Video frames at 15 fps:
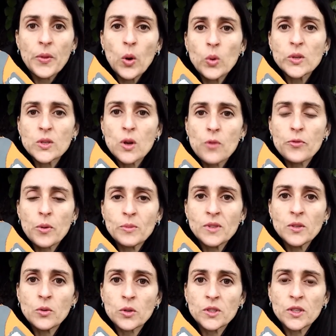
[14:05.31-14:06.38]
also from
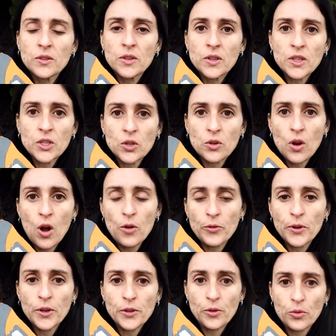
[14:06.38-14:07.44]
the northern region of
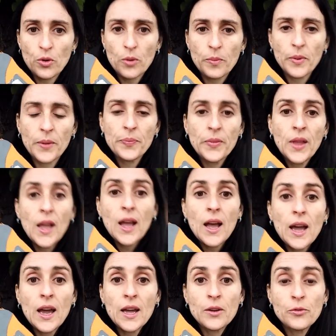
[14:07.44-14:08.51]
Europe.
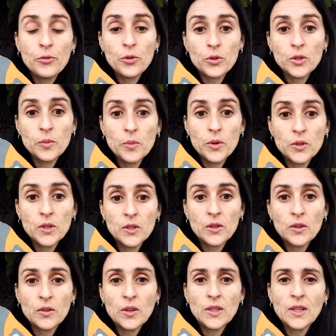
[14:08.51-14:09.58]
And for the
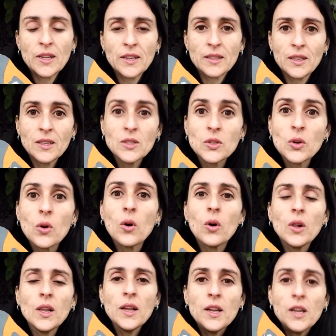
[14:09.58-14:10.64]
birded reedling, that's
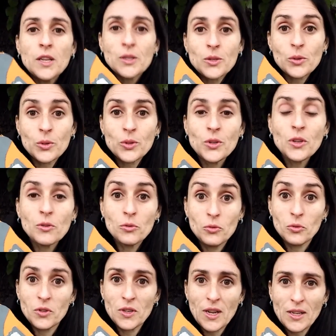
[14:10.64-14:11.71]
all. So see you
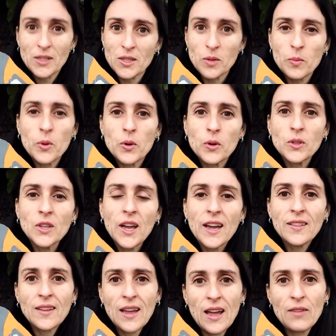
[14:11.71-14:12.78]
to the next bird
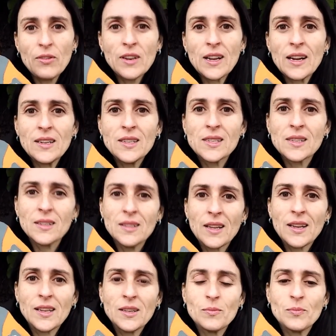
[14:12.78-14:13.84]
and have a nice
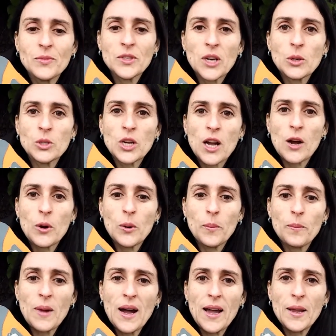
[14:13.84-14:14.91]
day. Ciao ciao,
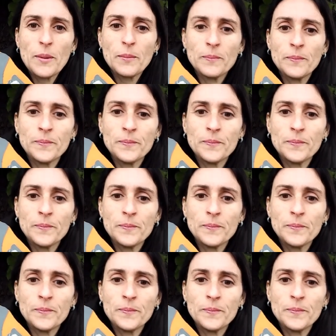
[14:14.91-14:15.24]
bye.